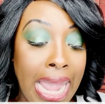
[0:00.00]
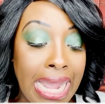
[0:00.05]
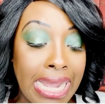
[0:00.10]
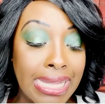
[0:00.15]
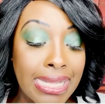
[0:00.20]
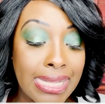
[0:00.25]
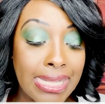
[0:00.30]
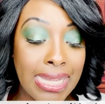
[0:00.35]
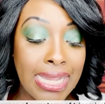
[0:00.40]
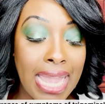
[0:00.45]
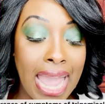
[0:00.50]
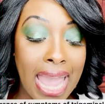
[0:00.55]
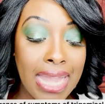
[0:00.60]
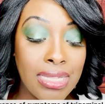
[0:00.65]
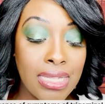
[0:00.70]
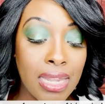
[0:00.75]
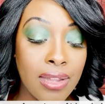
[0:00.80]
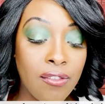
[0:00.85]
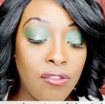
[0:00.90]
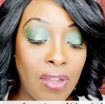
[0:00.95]
C,
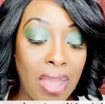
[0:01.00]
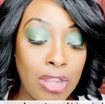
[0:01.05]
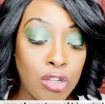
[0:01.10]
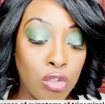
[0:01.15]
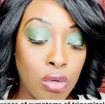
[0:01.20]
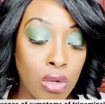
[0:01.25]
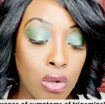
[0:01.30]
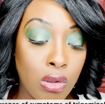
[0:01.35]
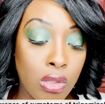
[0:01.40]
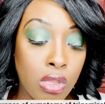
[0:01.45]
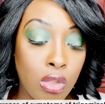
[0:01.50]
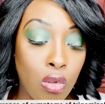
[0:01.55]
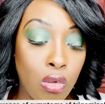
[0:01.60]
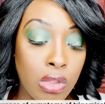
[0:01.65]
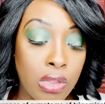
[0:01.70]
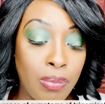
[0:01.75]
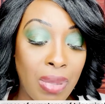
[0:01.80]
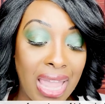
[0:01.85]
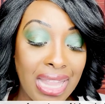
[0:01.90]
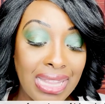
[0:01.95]
identify trigger
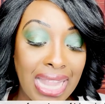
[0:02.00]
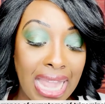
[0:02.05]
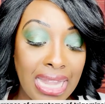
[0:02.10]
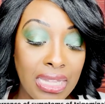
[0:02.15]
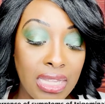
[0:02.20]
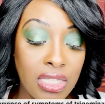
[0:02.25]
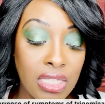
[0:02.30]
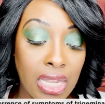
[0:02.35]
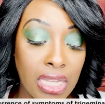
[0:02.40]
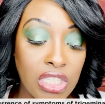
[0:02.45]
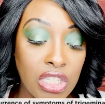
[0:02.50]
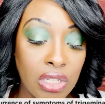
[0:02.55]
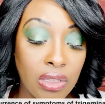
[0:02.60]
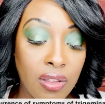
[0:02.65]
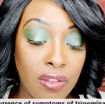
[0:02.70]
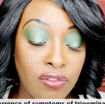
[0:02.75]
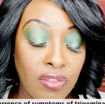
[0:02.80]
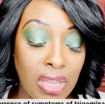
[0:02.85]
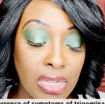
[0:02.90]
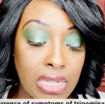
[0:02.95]
zones by lightly touching the
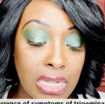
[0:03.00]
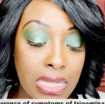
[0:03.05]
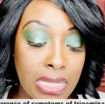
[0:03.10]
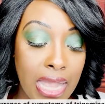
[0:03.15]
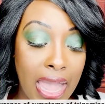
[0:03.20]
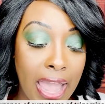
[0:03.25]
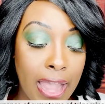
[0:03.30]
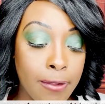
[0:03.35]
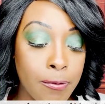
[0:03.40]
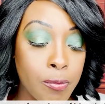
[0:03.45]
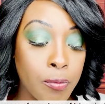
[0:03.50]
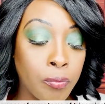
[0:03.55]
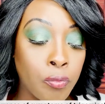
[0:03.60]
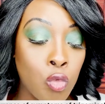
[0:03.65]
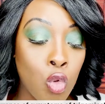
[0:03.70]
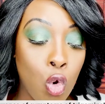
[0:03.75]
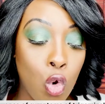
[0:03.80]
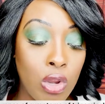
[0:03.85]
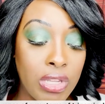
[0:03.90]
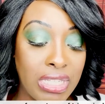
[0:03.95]
affected side,
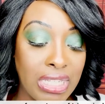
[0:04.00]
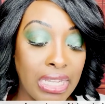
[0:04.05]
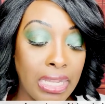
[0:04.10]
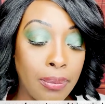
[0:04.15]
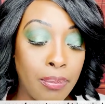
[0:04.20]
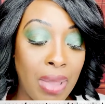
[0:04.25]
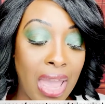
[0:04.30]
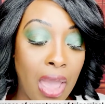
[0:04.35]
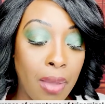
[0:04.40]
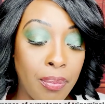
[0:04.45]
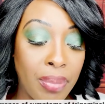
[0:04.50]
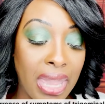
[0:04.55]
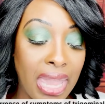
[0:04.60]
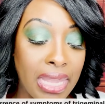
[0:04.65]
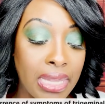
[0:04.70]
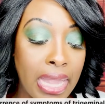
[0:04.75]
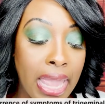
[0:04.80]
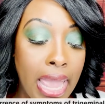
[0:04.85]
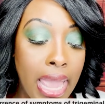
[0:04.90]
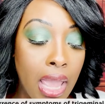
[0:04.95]
or D,
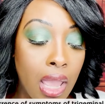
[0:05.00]
palpate,